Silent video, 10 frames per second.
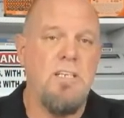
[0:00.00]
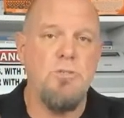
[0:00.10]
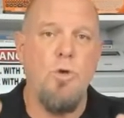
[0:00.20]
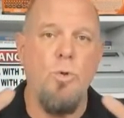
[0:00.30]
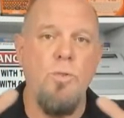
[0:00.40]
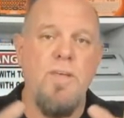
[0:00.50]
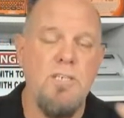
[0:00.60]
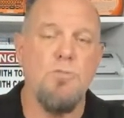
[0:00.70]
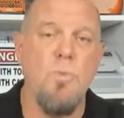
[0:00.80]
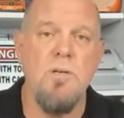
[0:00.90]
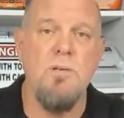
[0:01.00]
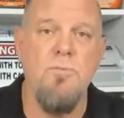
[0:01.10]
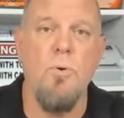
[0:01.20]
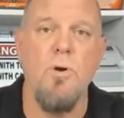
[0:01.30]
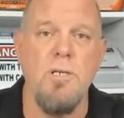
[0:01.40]
This whole thing is
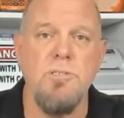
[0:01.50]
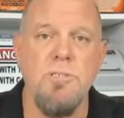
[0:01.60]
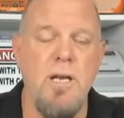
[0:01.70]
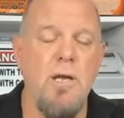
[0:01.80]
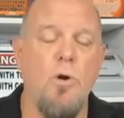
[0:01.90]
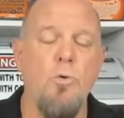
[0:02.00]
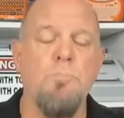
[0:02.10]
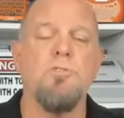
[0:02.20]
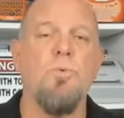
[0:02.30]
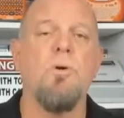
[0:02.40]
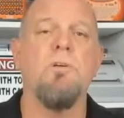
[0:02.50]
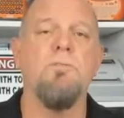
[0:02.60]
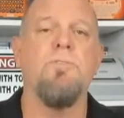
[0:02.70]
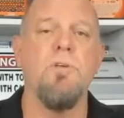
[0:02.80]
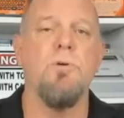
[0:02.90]
working for us, and I hope it's
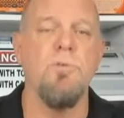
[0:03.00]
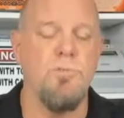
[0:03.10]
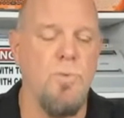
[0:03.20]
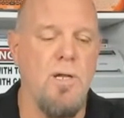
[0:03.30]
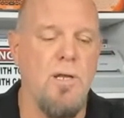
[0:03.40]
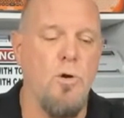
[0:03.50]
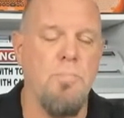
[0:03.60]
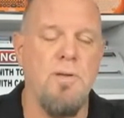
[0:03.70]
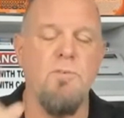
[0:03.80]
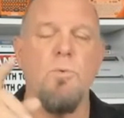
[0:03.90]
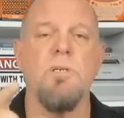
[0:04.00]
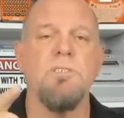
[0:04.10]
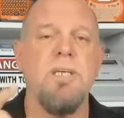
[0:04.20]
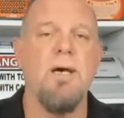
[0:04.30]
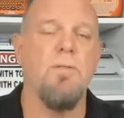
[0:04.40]
working for you as well. I hope everyone
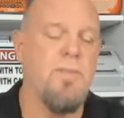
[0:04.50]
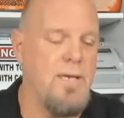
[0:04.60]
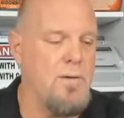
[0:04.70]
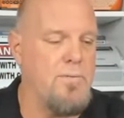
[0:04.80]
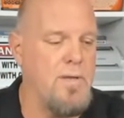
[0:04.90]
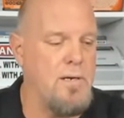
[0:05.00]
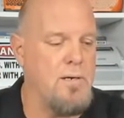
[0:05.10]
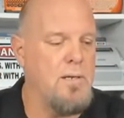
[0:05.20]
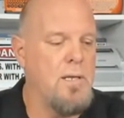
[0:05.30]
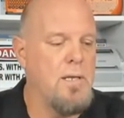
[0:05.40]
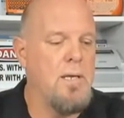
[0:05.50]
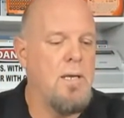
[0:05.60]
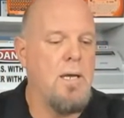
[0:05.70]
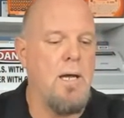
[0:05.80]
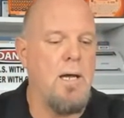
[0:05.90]
is healthy out there.
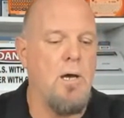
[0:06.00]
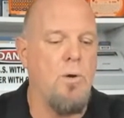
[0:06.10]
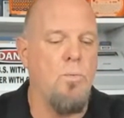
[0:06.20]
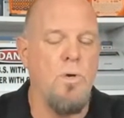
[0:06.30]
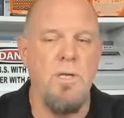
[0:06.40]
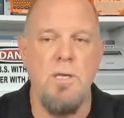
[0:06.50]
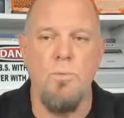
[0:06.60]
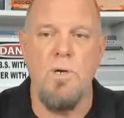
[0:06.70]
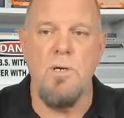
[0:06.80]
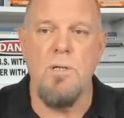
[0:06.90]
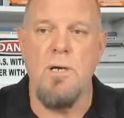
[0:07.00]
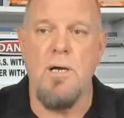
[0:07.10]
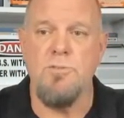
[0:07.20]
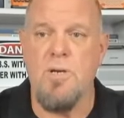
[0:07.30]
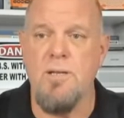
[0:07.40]
I'll
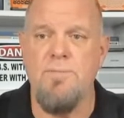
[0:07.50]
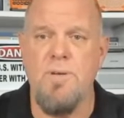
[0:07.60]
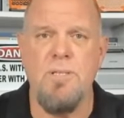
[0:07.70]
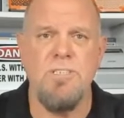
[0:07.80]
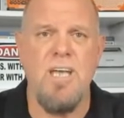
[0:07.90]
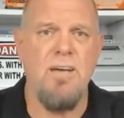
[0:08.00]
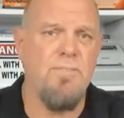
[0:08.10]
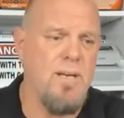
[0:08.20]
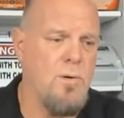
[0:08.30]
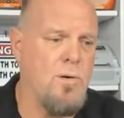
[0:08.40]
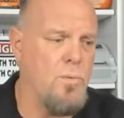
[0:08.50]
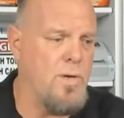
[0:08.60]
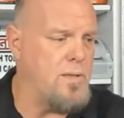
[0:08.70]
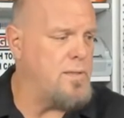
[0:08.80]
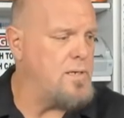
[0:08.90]
try and fill this half an hour
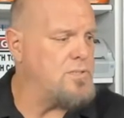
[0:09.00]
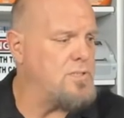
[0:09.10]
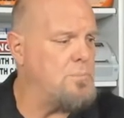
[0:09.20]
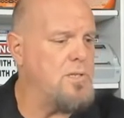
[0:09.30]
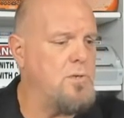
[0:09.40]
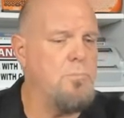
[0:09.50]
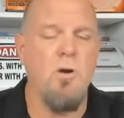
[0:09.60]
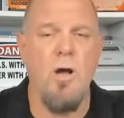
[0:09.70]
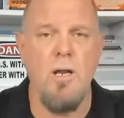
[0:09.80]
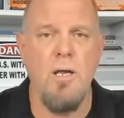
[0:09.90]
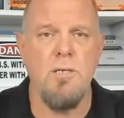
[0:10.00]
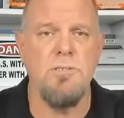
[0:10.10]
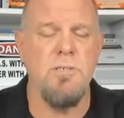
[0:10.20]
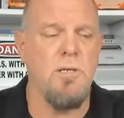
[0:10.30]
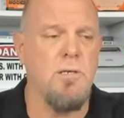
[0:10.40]
with some of the new
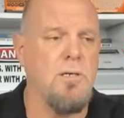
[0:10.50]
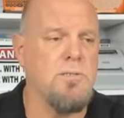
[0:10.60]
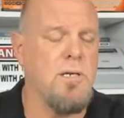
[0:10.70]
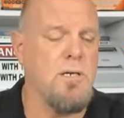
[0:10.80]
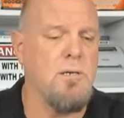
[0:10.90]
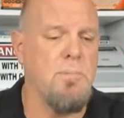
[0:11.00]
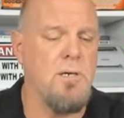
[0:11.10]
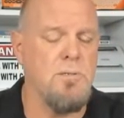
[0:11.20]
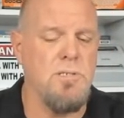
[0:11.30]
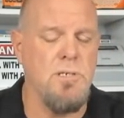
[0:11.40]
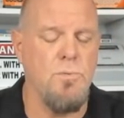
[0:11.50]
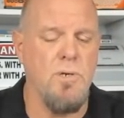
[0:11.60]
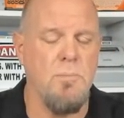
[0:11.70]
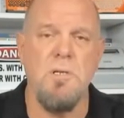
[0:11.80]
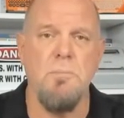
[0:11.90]
products, and I'll talk about
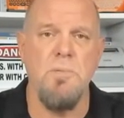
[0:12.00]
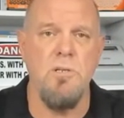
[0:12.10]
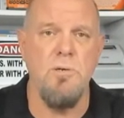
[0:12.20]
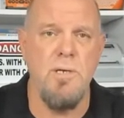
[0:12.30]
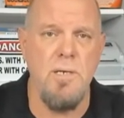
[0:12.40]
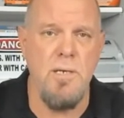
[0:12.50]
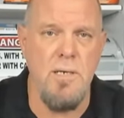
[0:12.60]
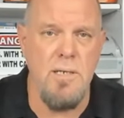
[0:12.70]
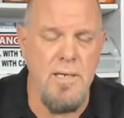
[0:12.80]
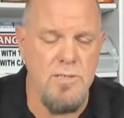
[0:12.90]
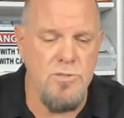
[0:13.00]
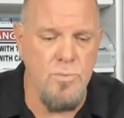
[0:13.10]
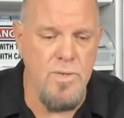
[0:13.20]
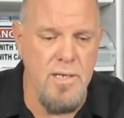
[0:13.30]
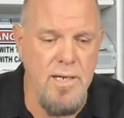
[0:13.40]
what I'm going to be doing
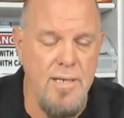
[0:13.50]
next week.